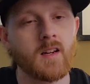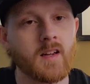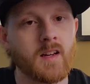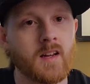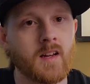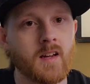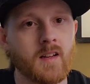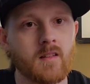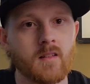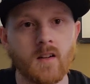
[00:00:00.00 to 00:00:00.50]

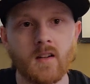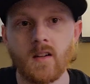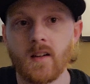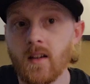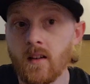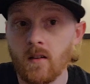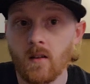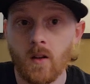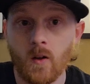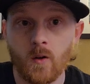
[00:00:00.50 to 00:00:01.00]

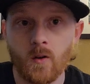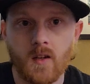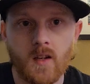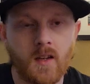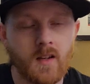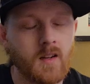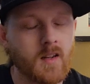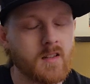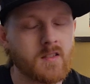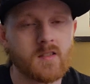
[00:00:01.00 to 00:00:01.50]
and
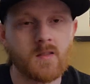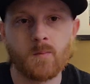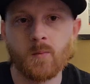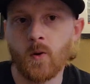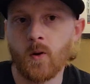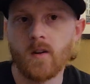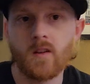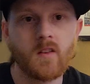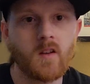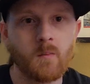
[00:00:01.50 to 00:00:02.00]
Logan. I
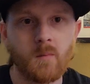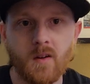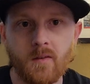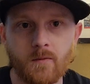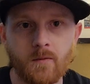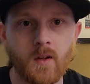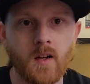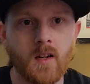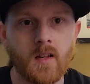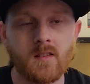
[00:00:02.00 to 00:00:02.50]
supported. They're my
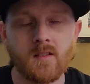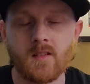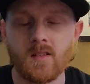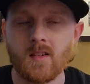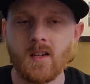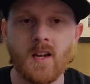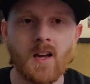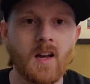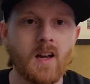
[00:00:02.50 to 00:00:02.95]
friends.